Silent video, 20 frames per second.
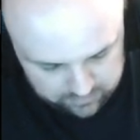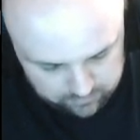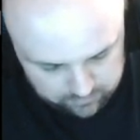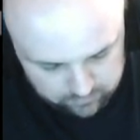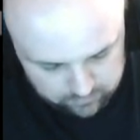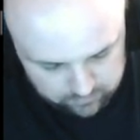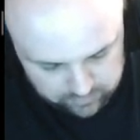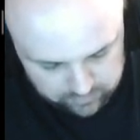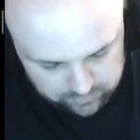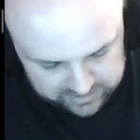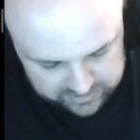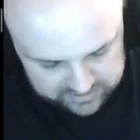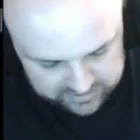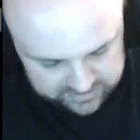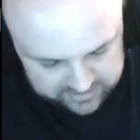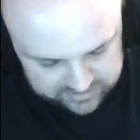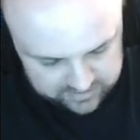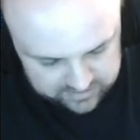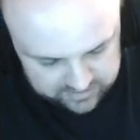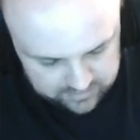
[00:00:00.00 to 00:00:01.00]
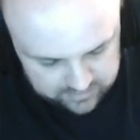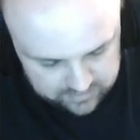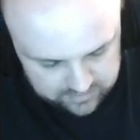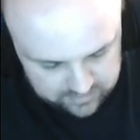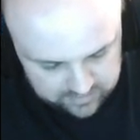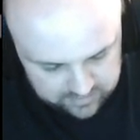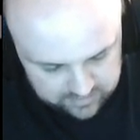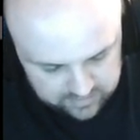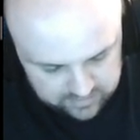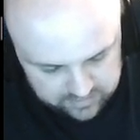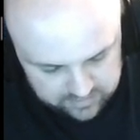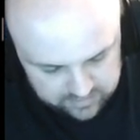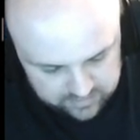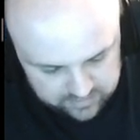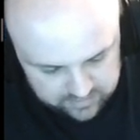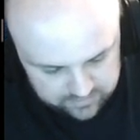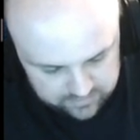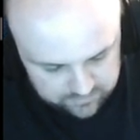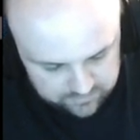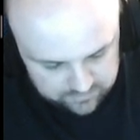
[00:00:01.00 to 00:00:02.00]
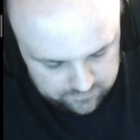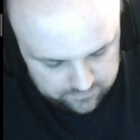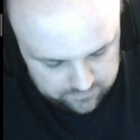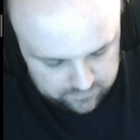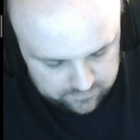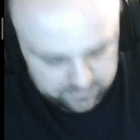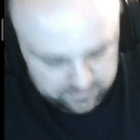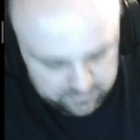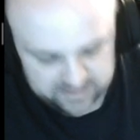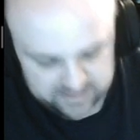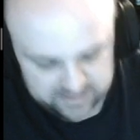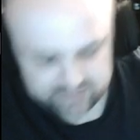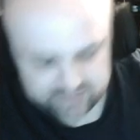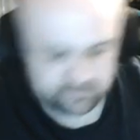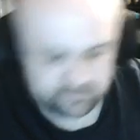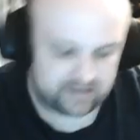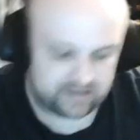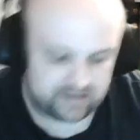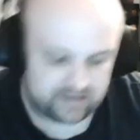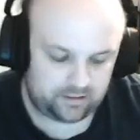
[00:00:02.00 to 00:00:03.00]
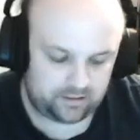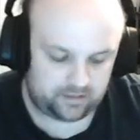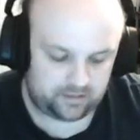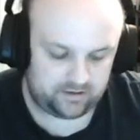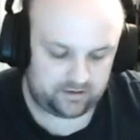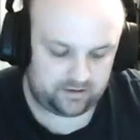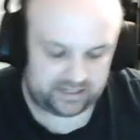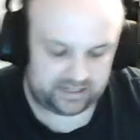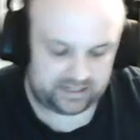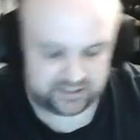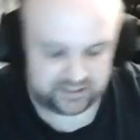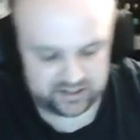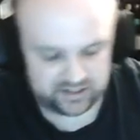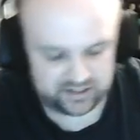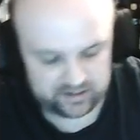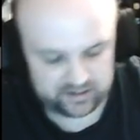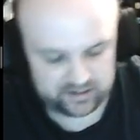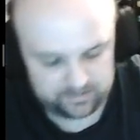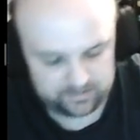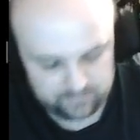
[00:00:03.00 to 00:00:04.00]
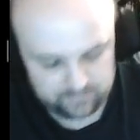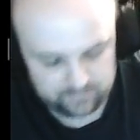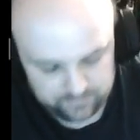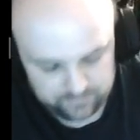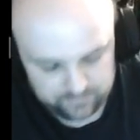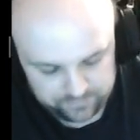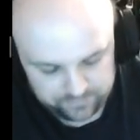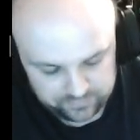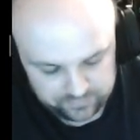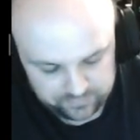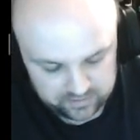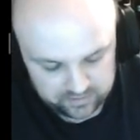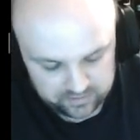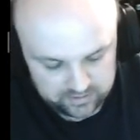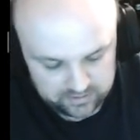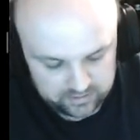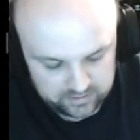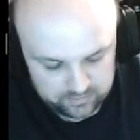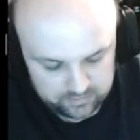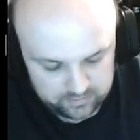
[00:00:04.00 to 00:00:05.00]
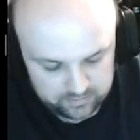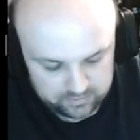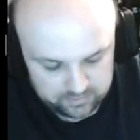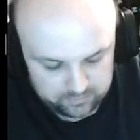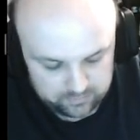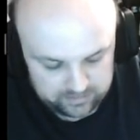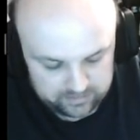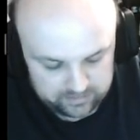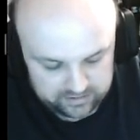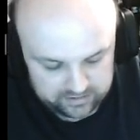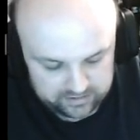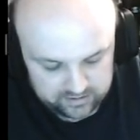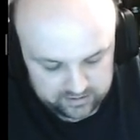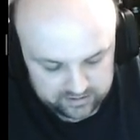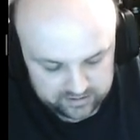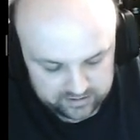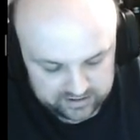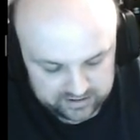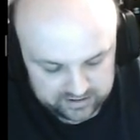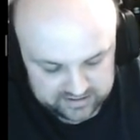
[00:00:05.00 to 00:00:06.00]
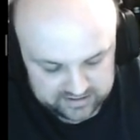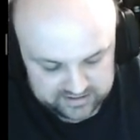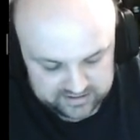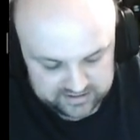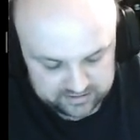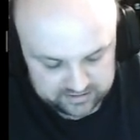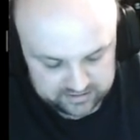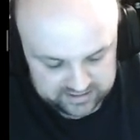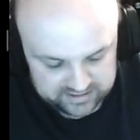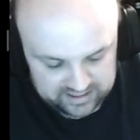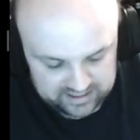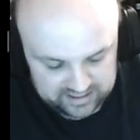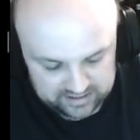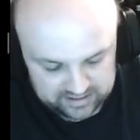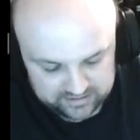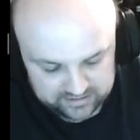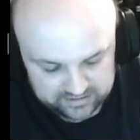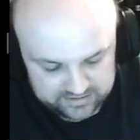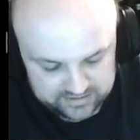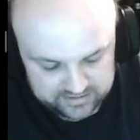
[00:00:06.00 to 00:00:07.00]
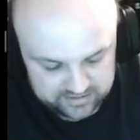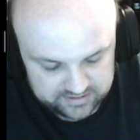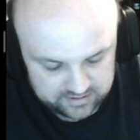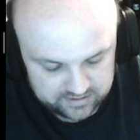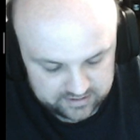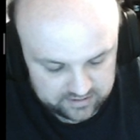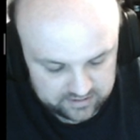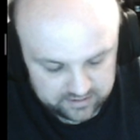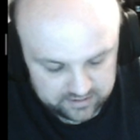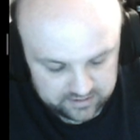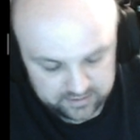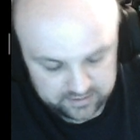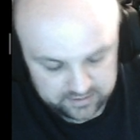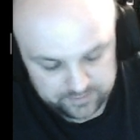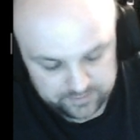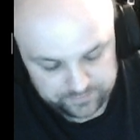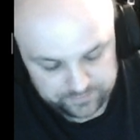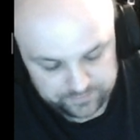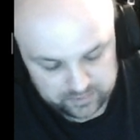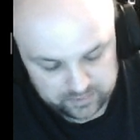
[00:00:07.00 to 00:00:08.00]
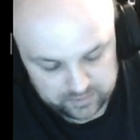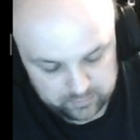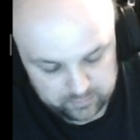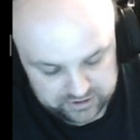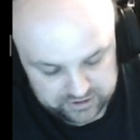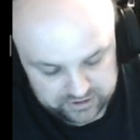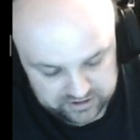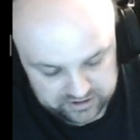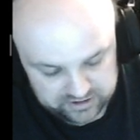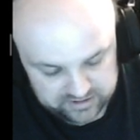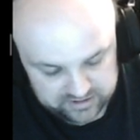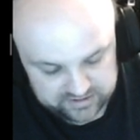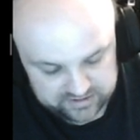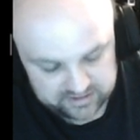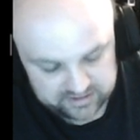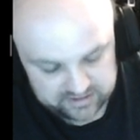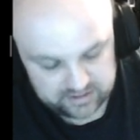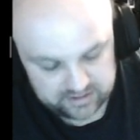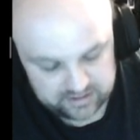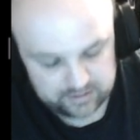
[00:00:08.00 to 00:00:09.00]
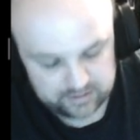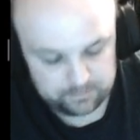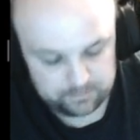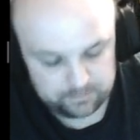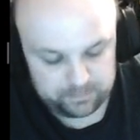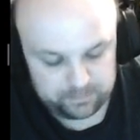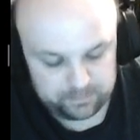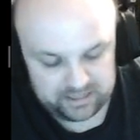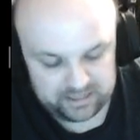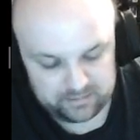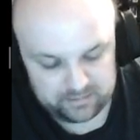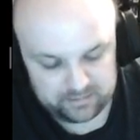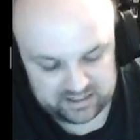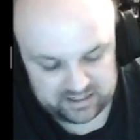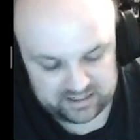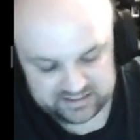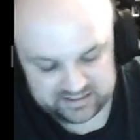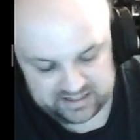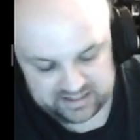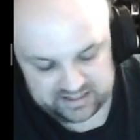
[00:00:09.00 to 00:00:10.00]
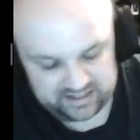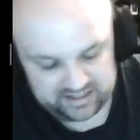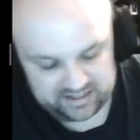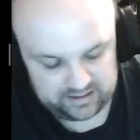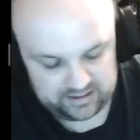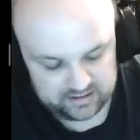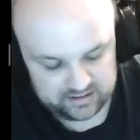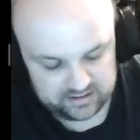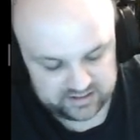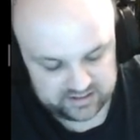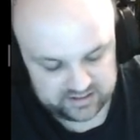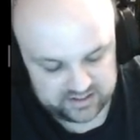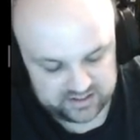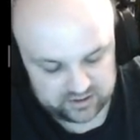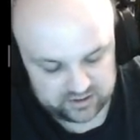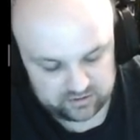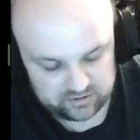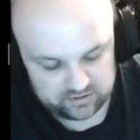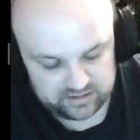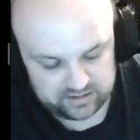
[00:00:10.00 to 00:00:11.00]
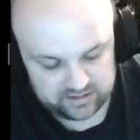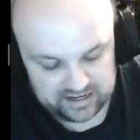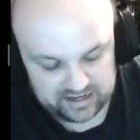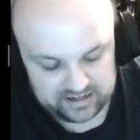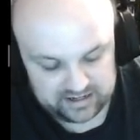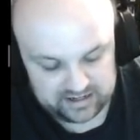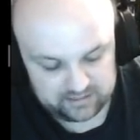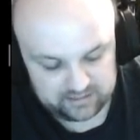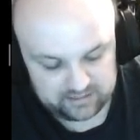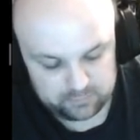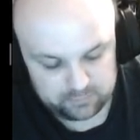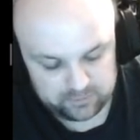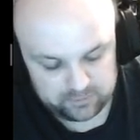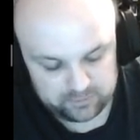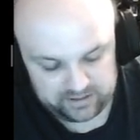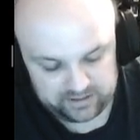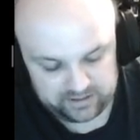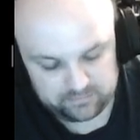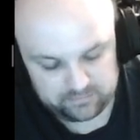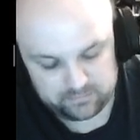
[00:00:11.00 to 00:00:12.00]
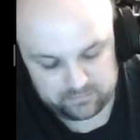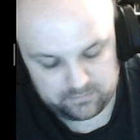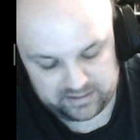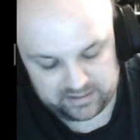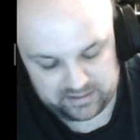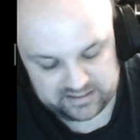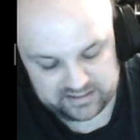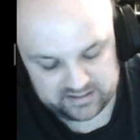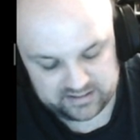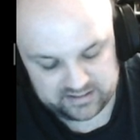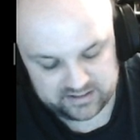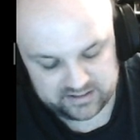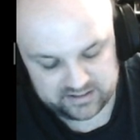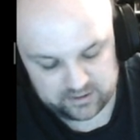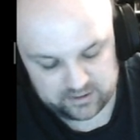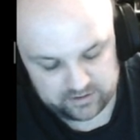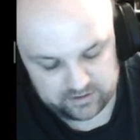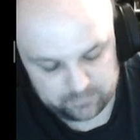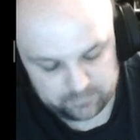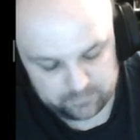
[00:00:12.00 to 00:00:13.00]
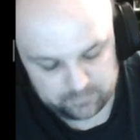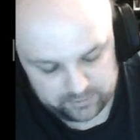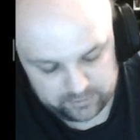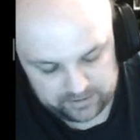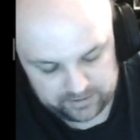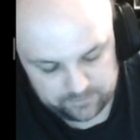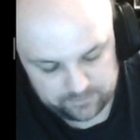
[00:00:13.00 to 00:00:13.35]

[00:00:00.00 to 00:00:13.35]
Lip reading: what is this width each time? Well, the width, again, is delta x, which is b minus a, the ending point minus the starting point,